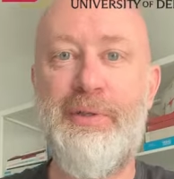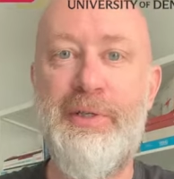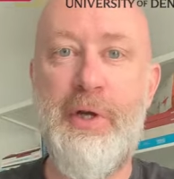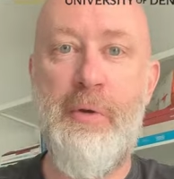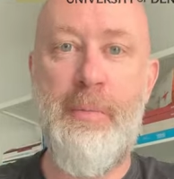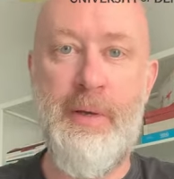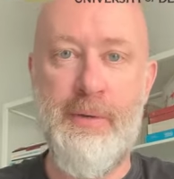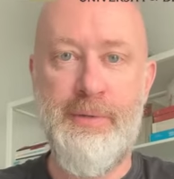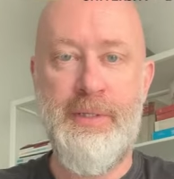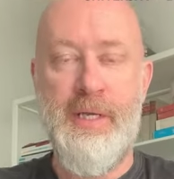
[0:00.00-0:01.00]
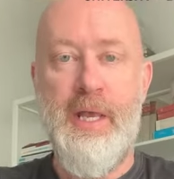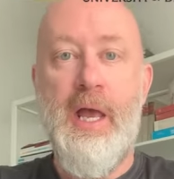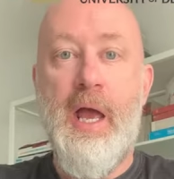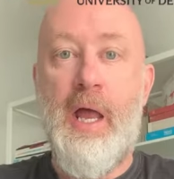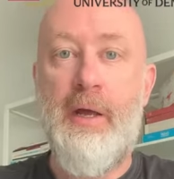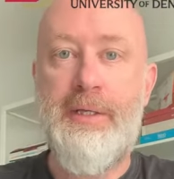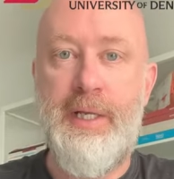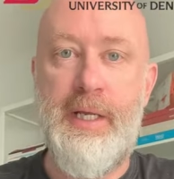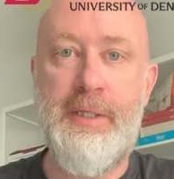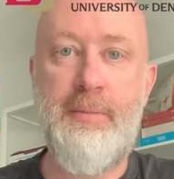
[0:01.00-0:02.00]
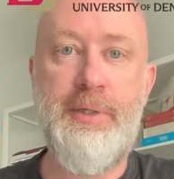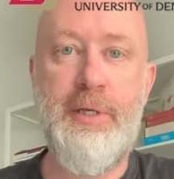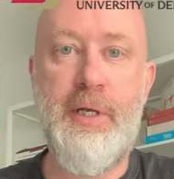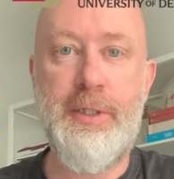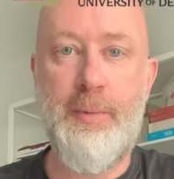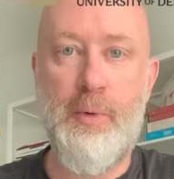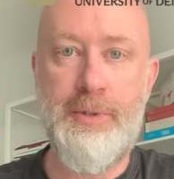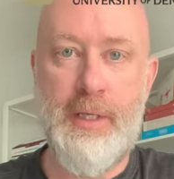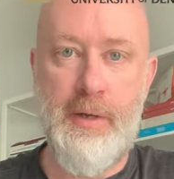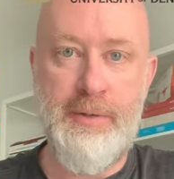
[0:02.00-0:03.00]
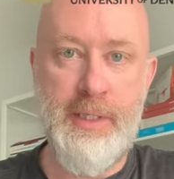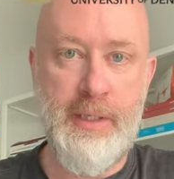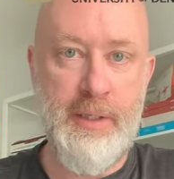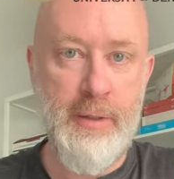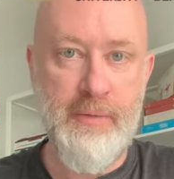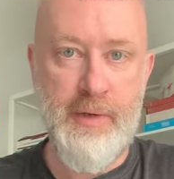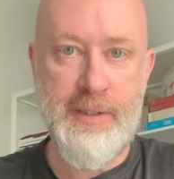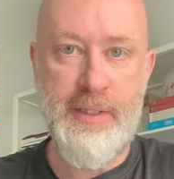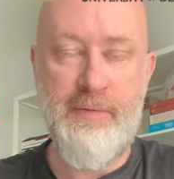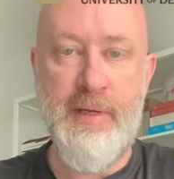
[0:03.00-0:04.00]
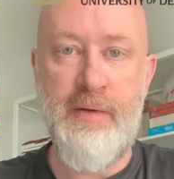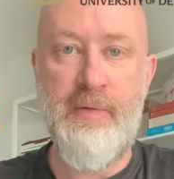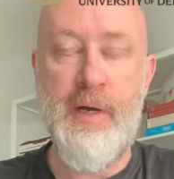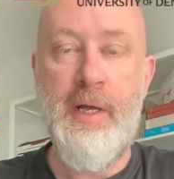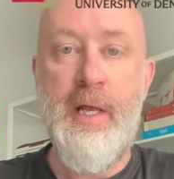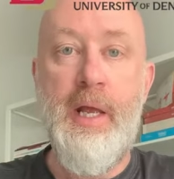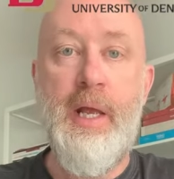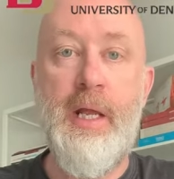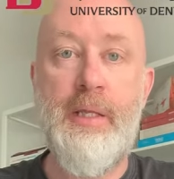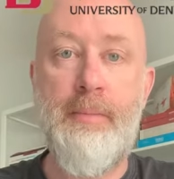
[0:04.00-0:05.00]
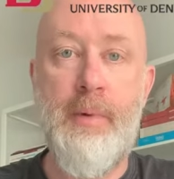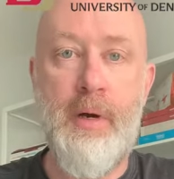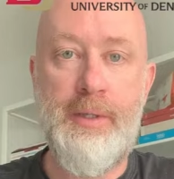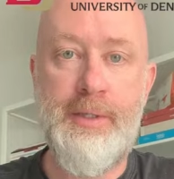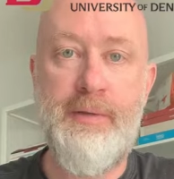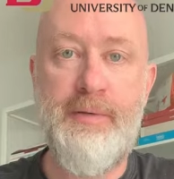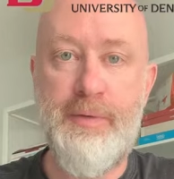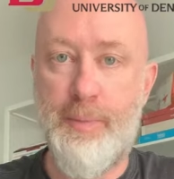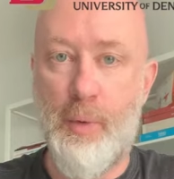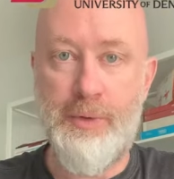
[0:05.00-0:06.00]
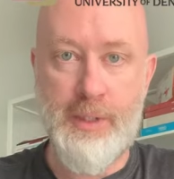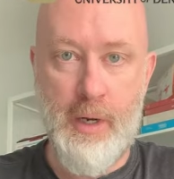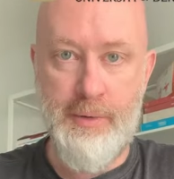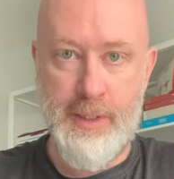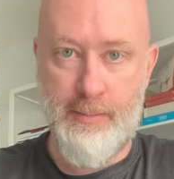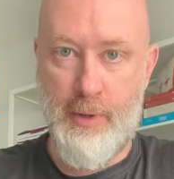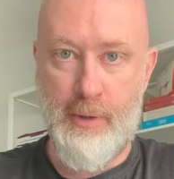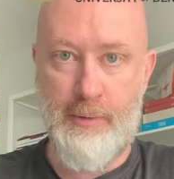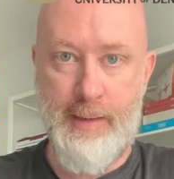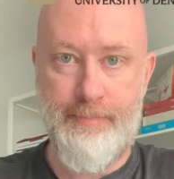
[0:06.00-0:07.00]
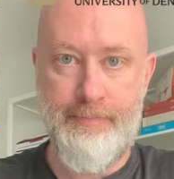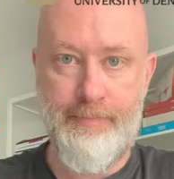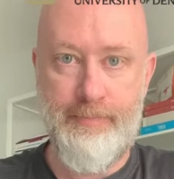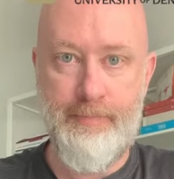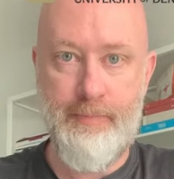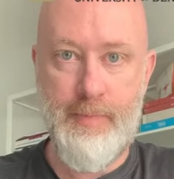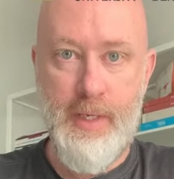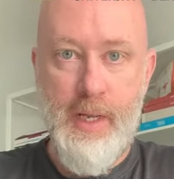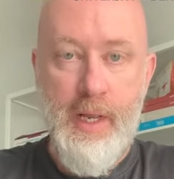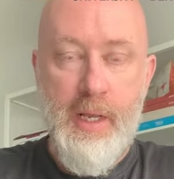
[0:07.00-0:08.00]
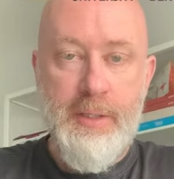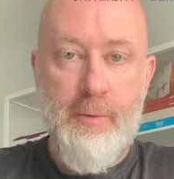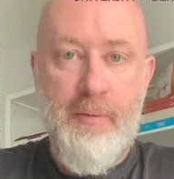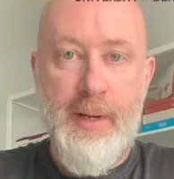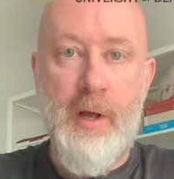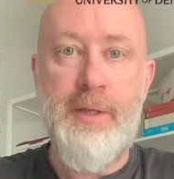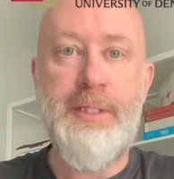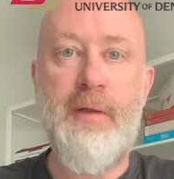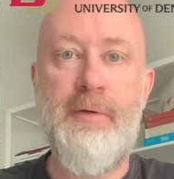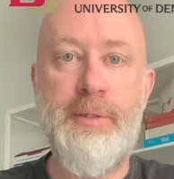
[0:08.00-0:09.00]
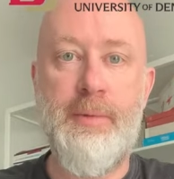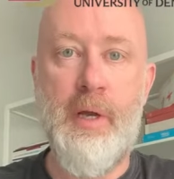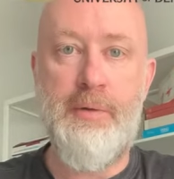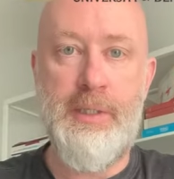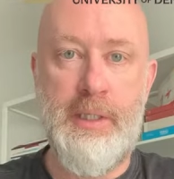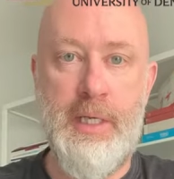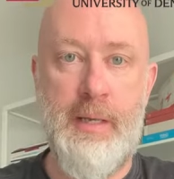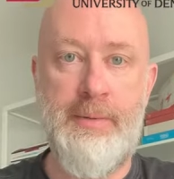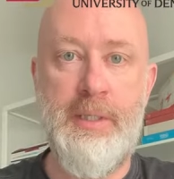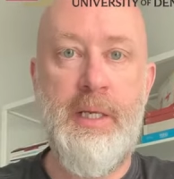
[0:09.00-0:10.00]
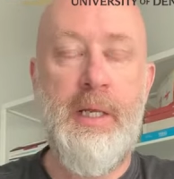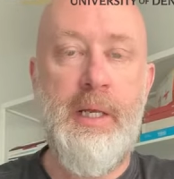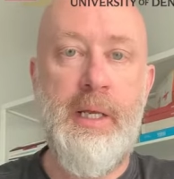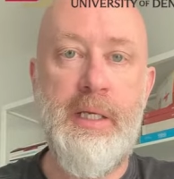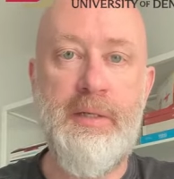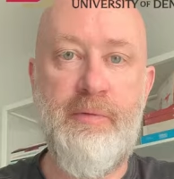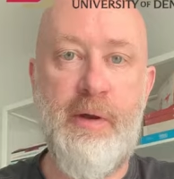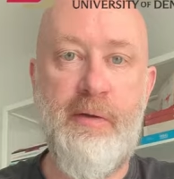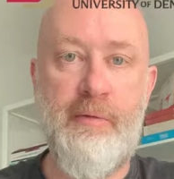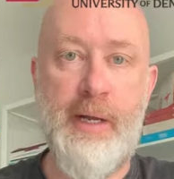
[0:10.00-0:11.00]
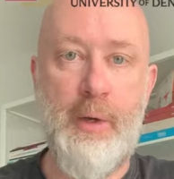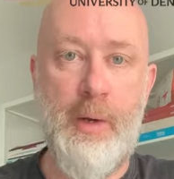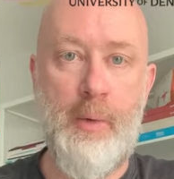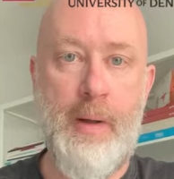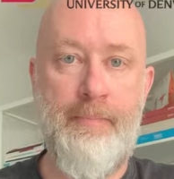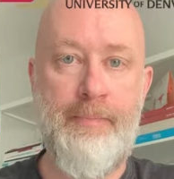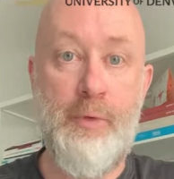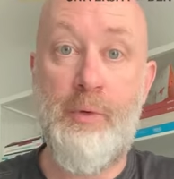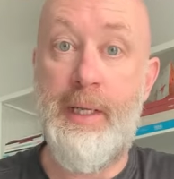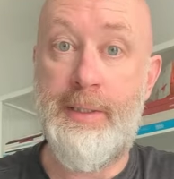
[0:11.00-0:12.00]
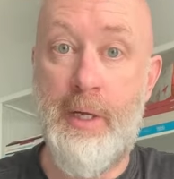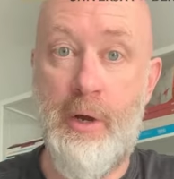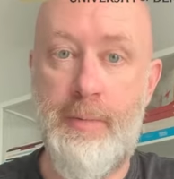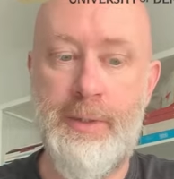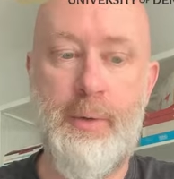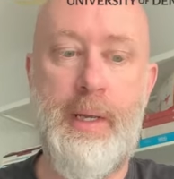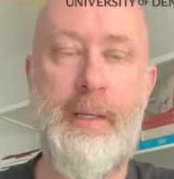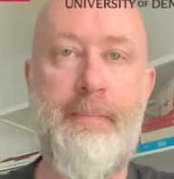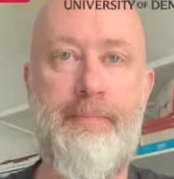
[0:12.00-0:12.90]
Joe Mills and I teach and research sports coaching at the University of Denver in the Masters of Sports Coaching program. So we've been asked to give you some coaching tips. Here's a very quick one, or at least I hope it's quick.